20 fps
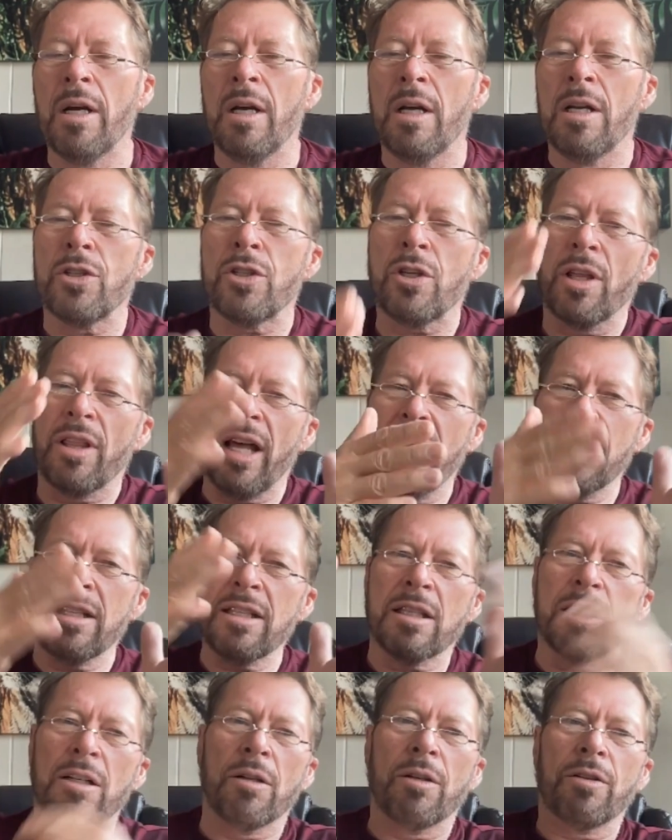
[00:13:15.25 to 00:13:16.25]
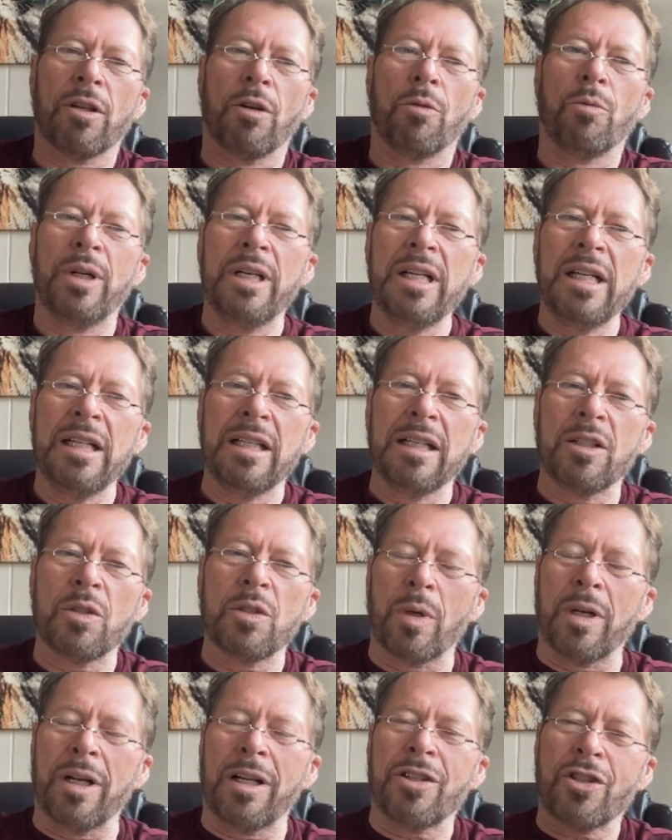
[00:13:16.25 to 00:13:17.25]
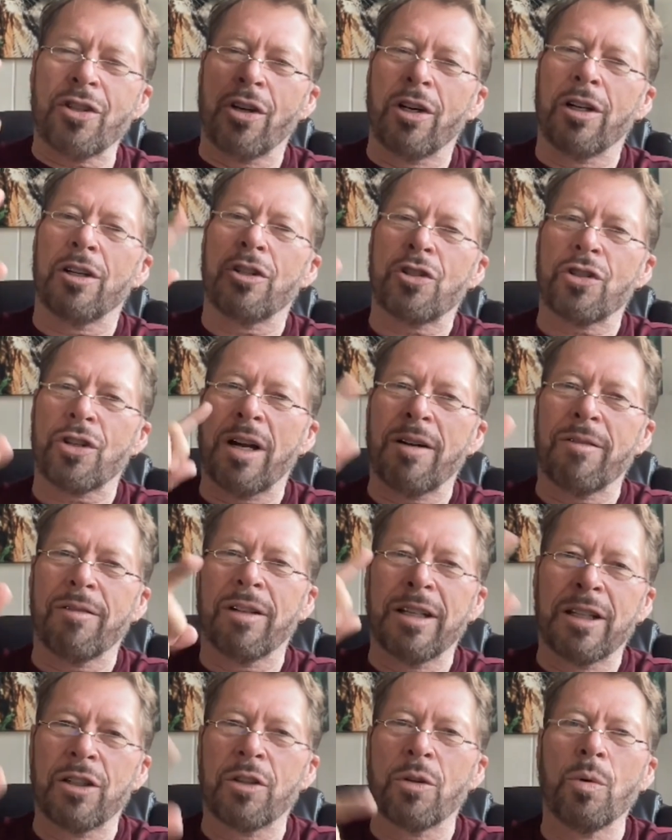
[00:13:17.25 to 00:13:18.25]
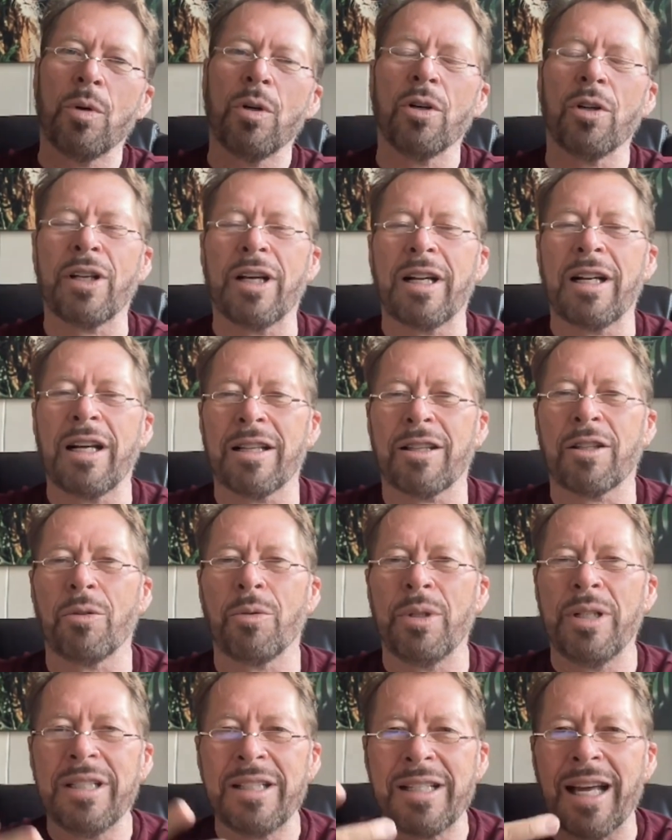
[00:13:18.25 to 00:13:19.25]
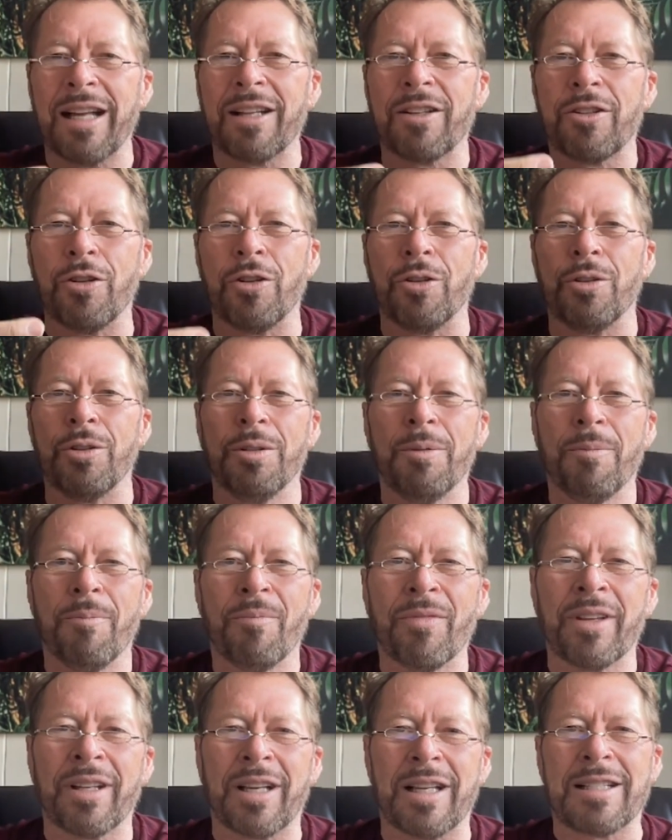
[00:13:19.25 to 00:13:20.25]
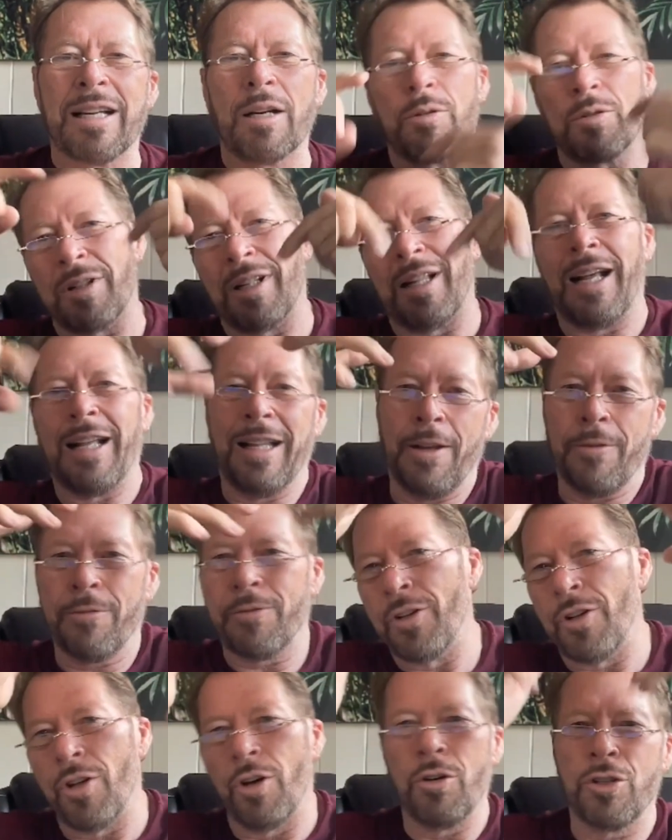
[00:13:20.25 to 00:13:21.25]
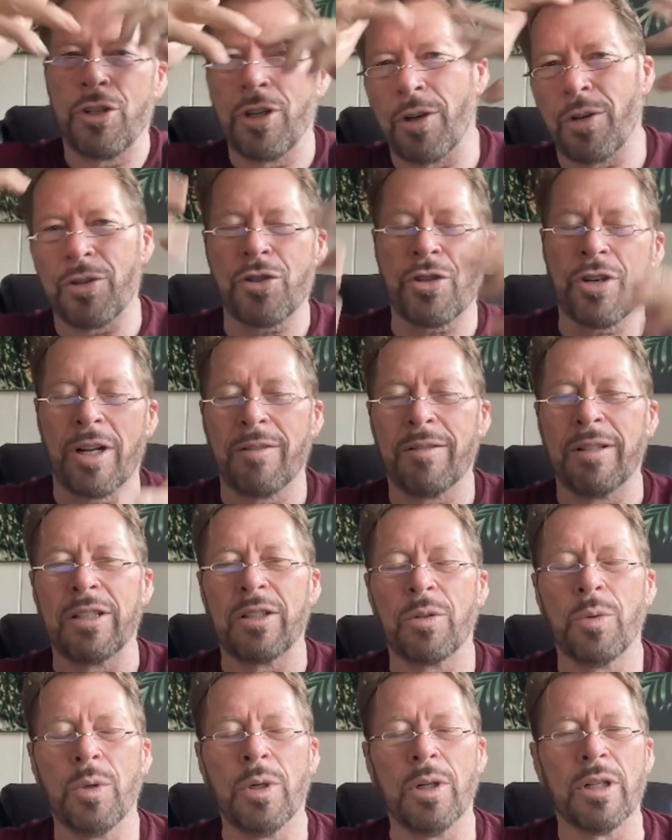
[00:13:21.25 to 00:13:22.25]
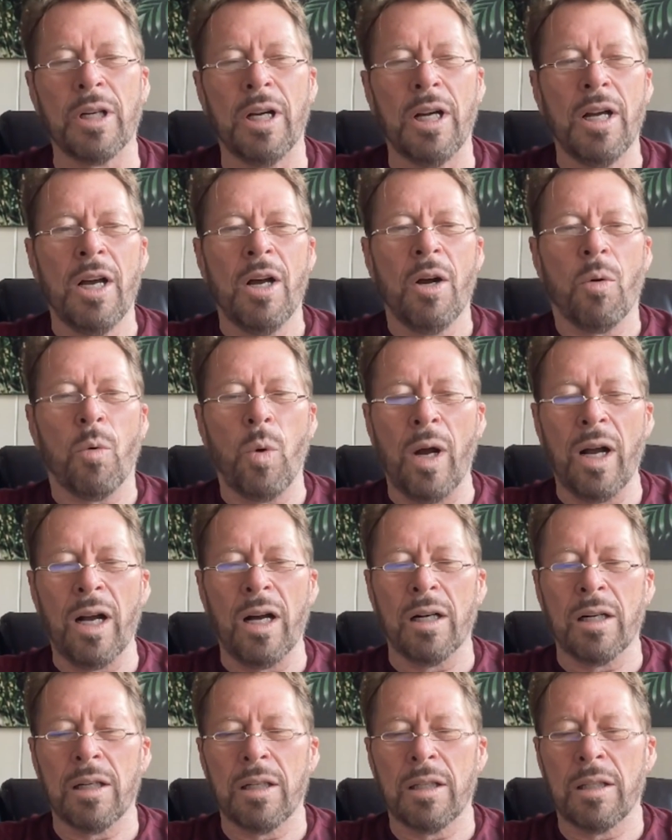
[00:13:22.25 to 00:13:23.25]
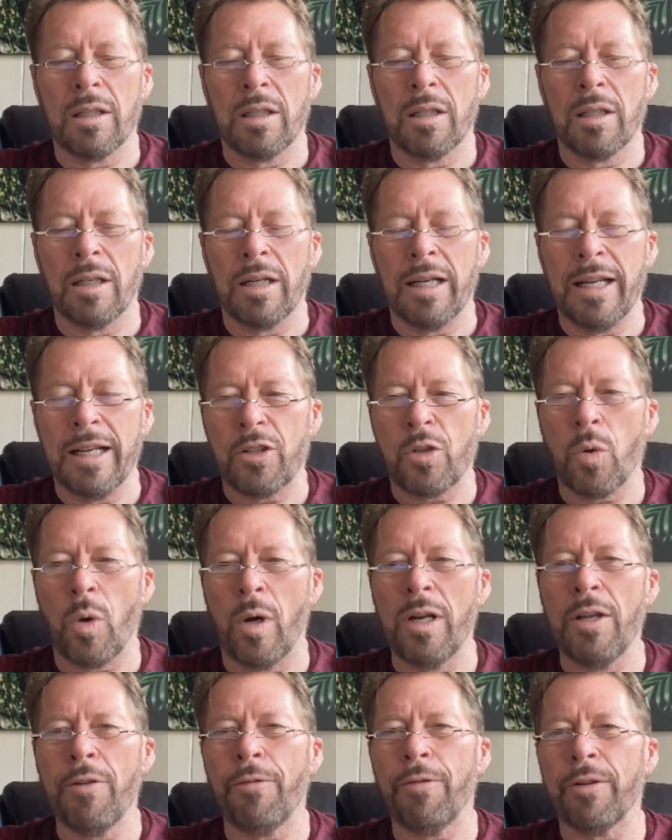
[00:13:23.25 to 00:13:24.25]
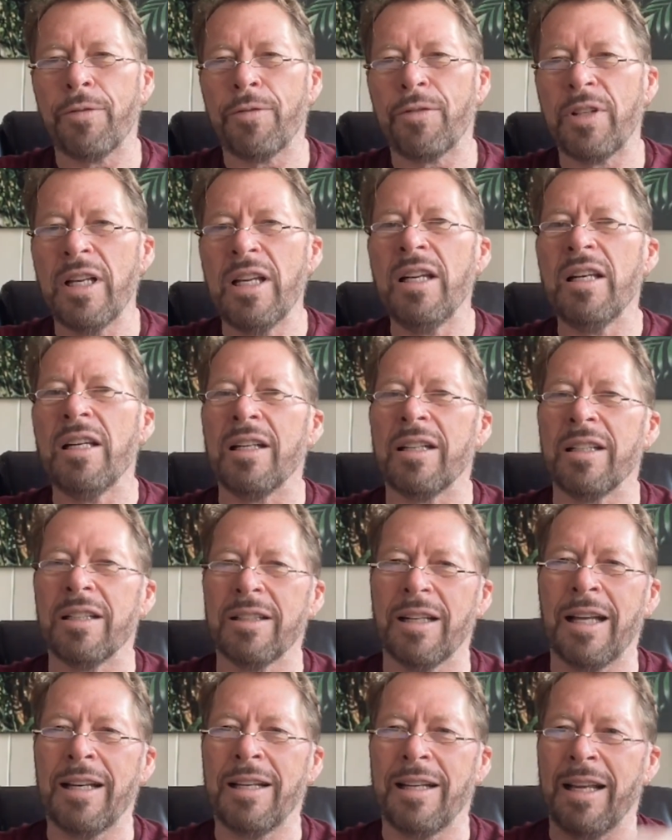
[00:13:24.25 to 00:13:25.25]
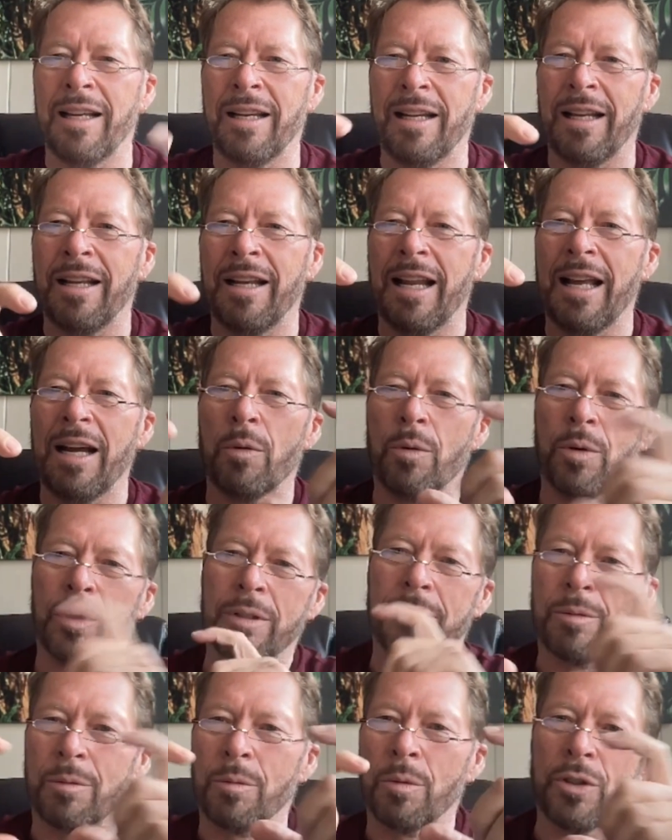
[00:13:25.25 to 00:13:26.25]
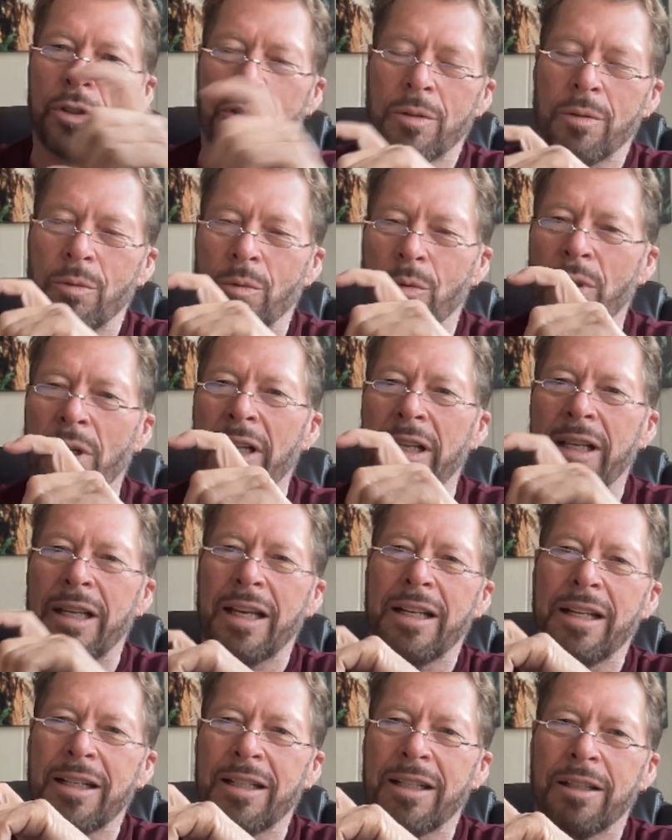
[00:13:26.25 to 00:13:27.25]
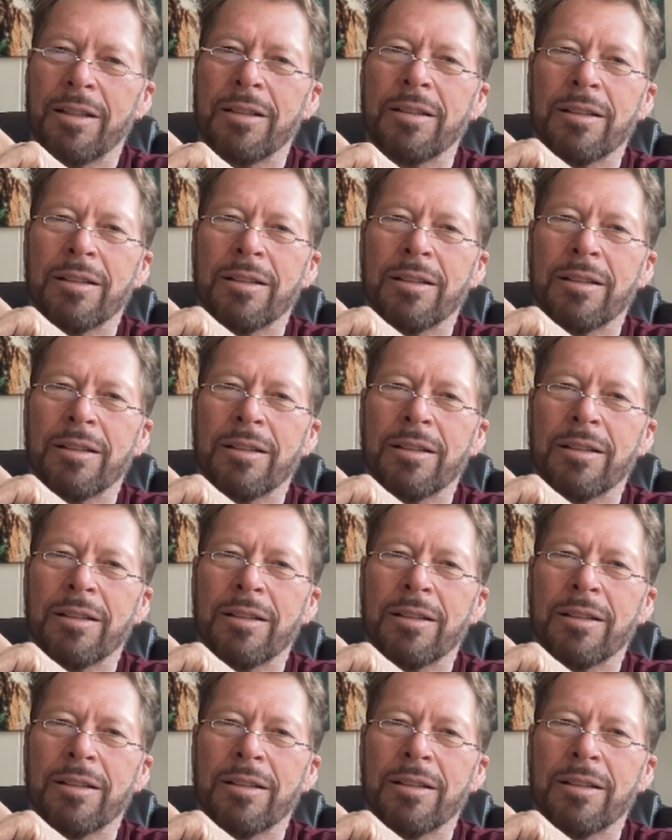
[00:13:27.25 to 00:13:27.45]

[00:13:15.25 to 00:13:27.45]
So that's the Ri is when I started traveling the world. I got the Ri tattoo because I left the dojo. I was traveling the world. Well, in 2015, and now we're really getting to